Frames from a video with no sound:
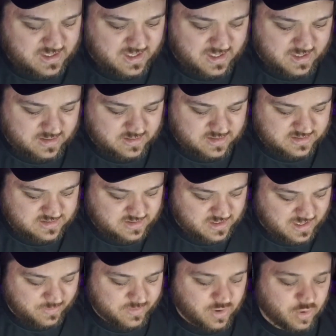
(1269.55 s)
And this,
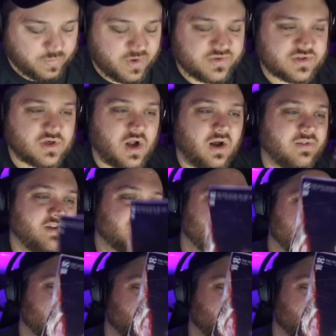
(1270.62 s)
I would almost call this a